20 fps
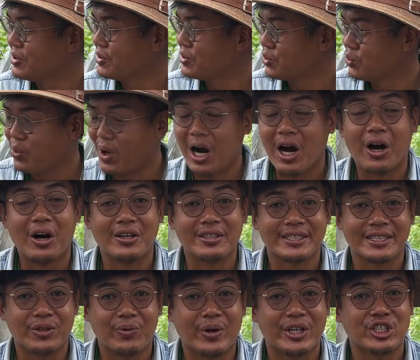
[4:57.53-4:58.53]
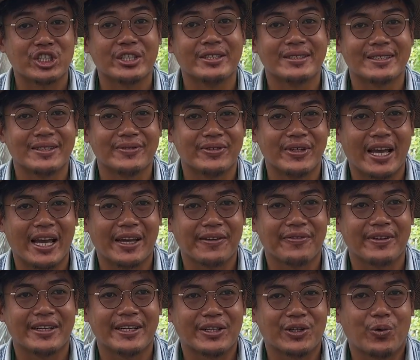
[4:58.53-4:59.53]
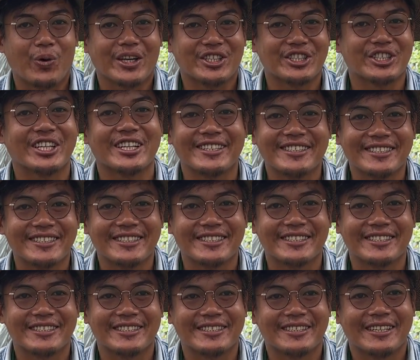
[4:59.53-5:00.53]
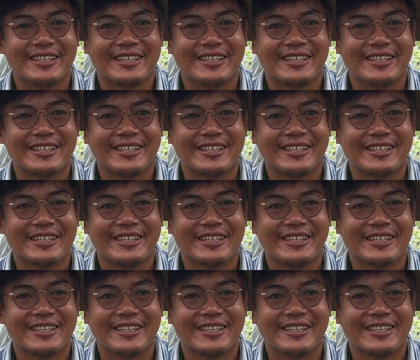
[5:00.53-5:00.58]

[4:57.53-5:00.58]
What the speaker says: to ask questions if you have any questions.